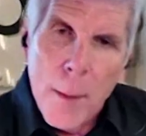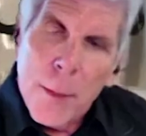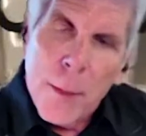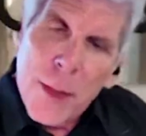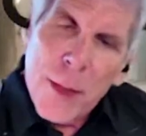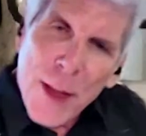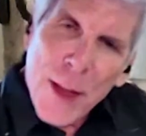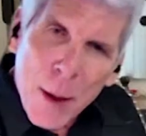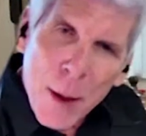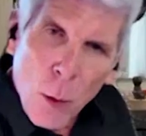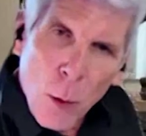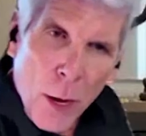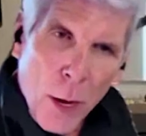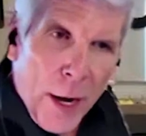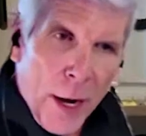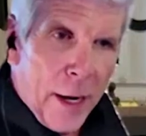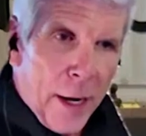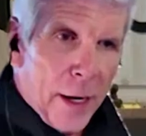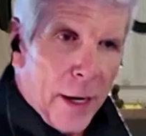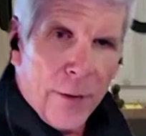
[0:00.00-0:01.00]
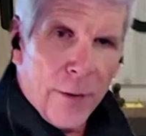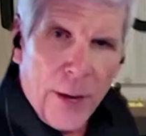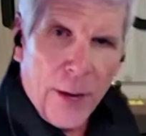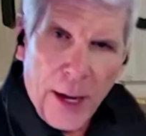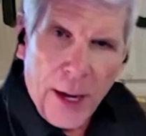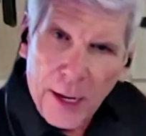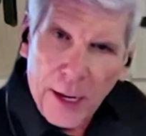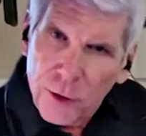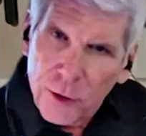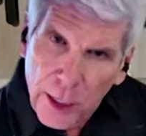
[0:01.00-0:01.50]
But that way, if
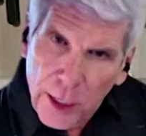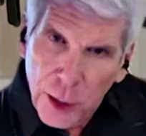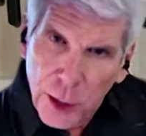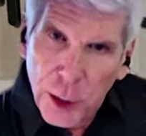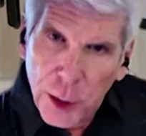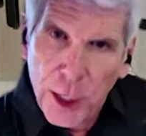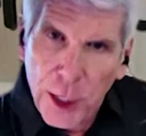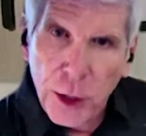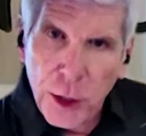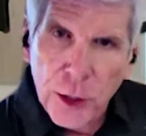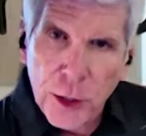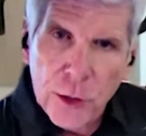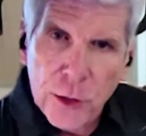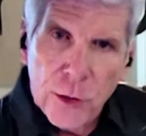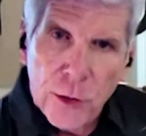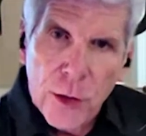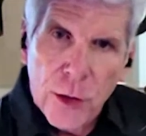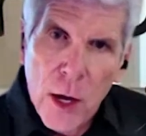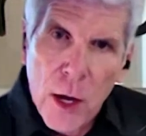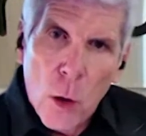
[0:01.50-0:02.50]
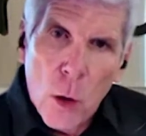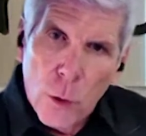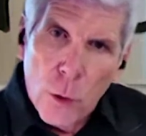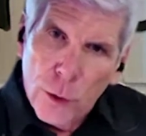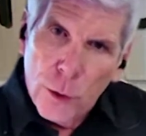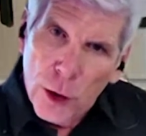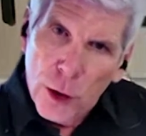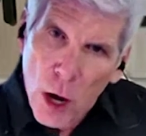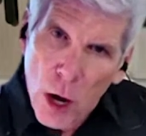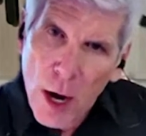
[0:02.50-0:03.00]
the headset changes
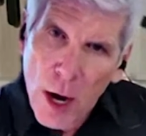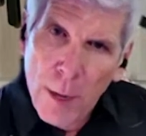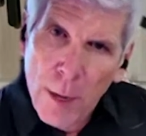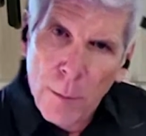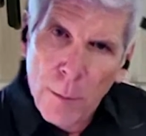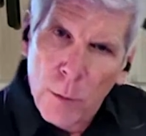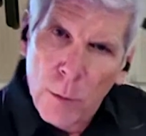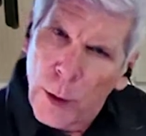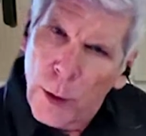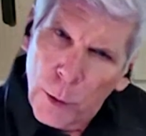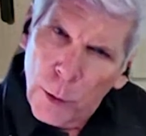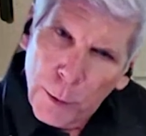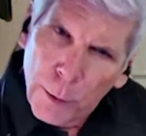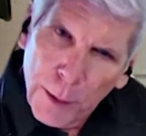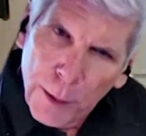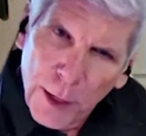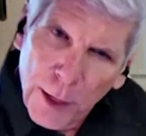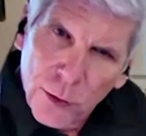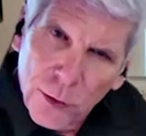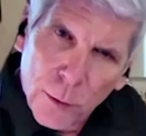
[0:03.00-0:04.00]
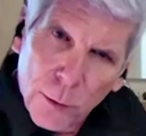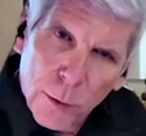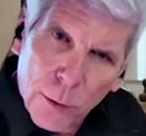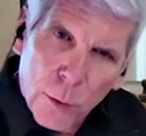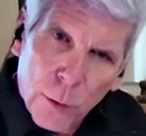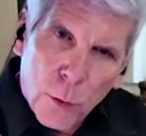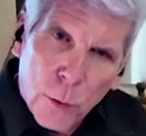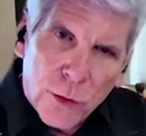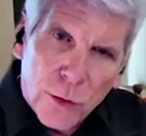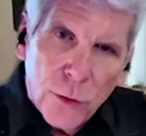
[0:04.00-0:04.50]
over time, we replace it
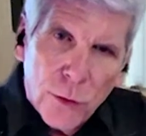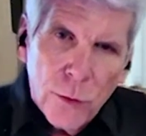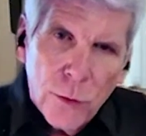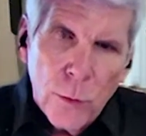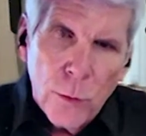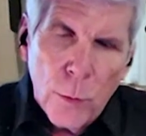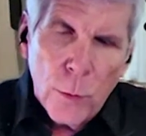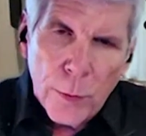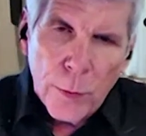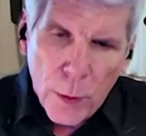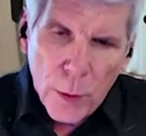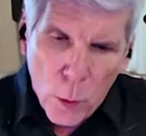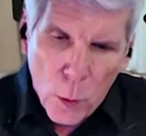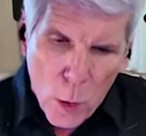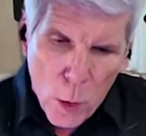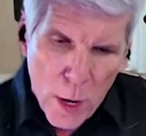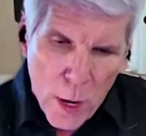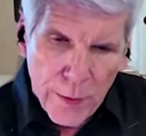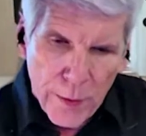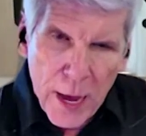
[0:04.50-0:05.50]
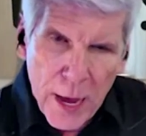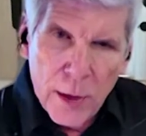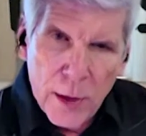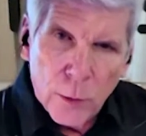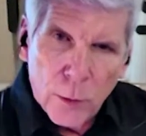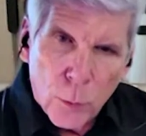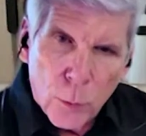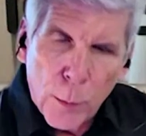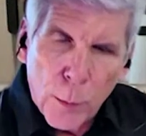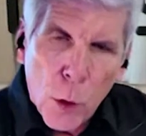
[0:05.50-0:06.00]
with the one
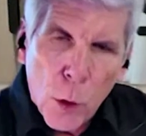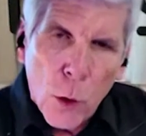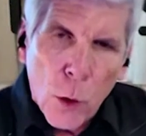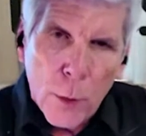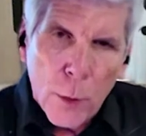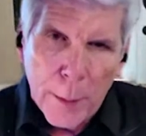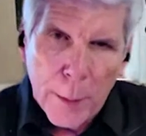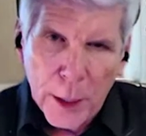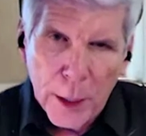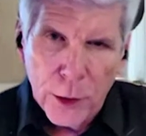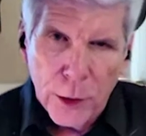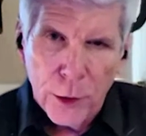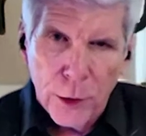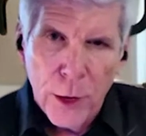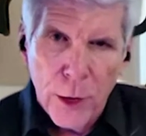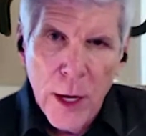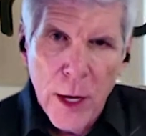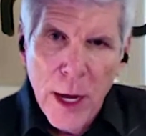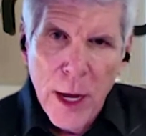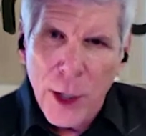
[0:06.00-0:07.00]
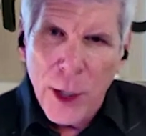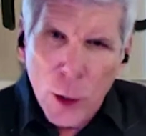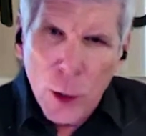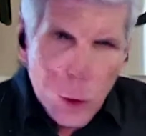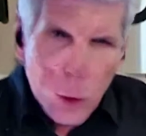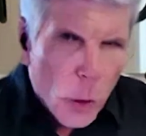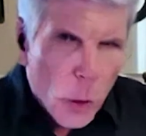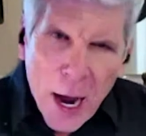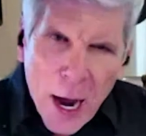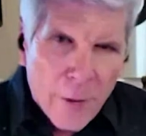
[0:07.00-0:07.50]
that we're programming to. You
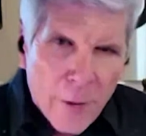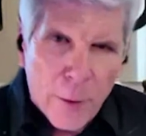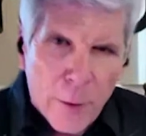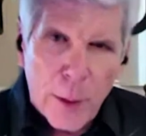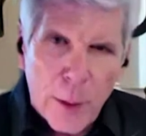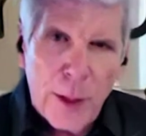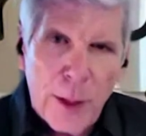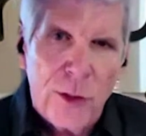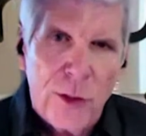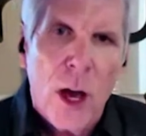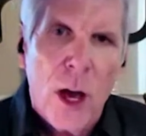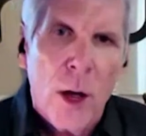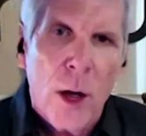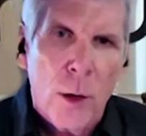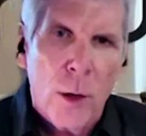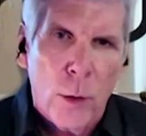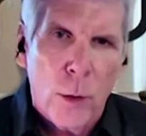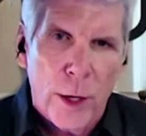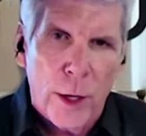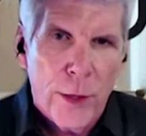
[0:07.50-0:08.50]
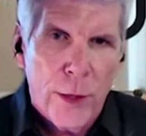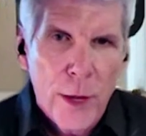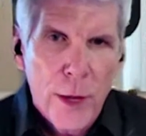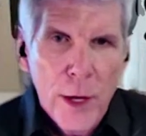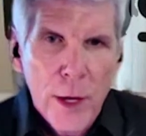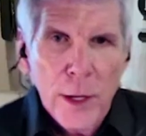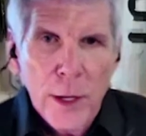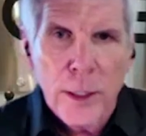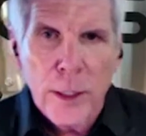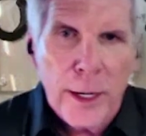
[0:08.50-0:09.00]
don't have to be stuck with
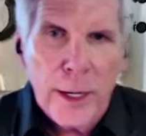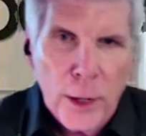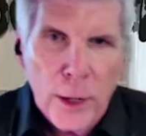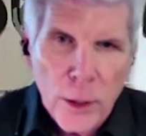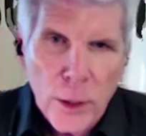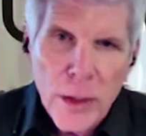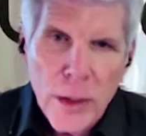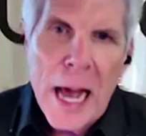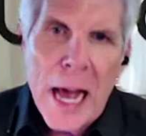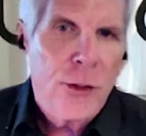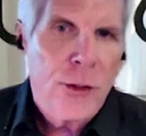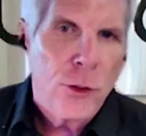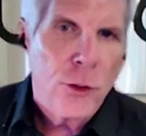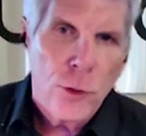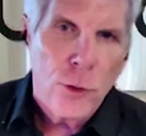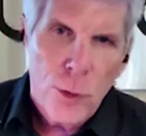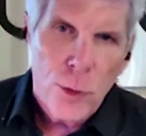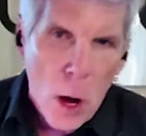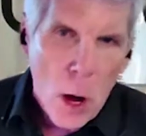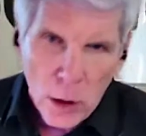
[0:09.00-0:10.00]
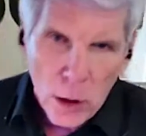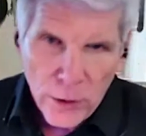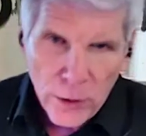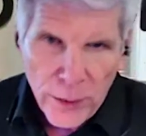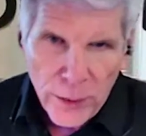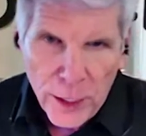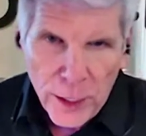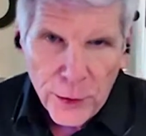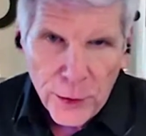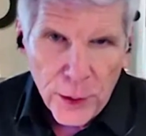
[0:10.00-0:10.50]
the last year's model
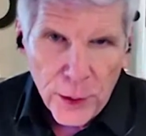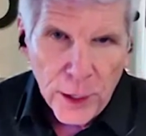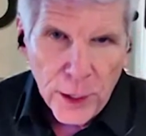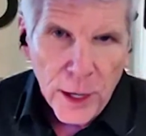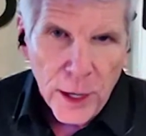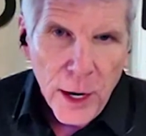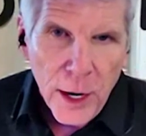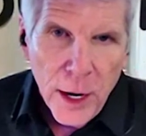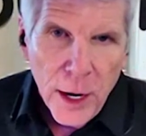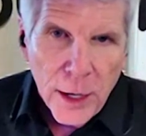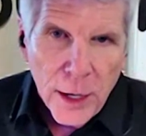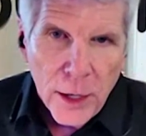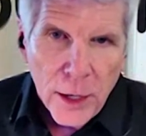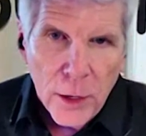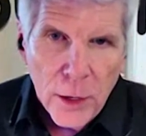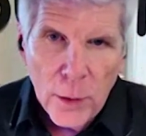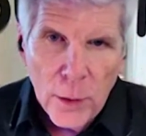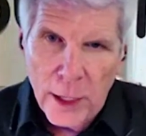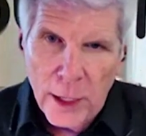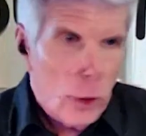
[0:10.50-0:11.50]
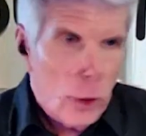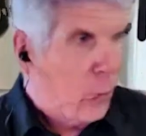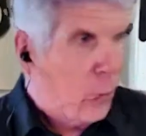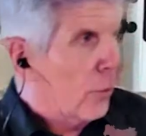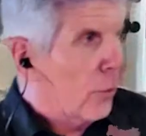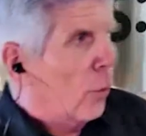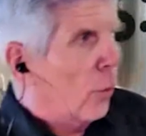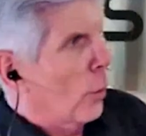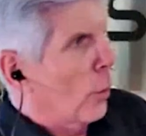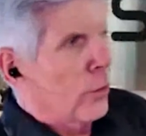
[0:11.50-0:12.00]
of anything, and
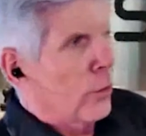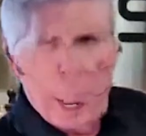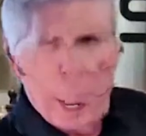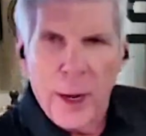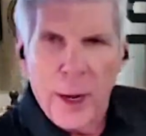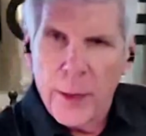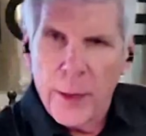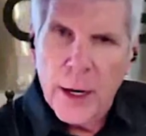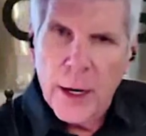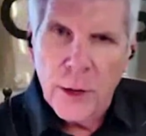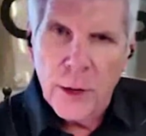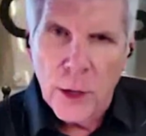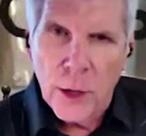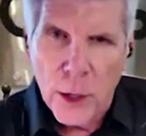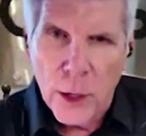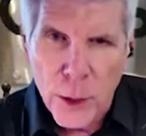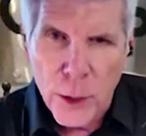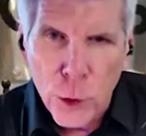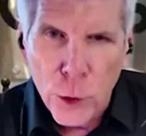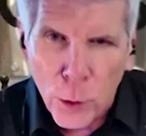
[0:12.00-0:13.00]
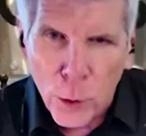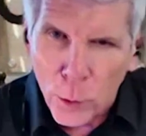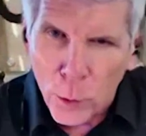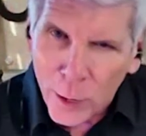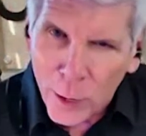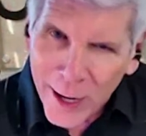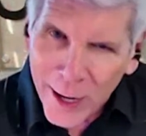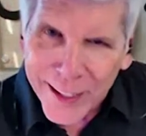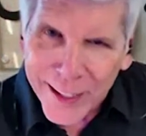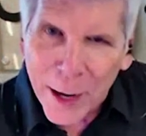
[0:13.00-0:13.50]
look forward and say, hey, that guy's got the new one.
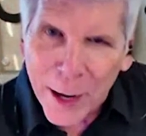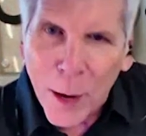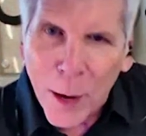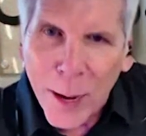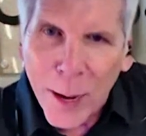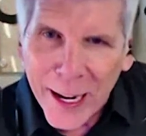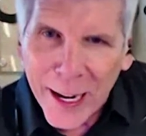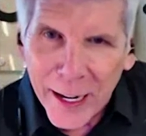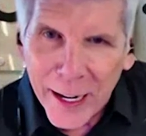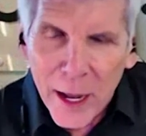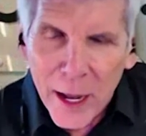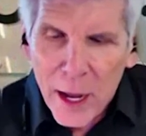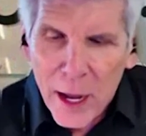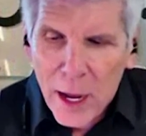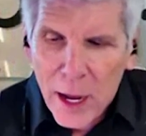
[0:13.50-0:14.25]
Why didn't I wait?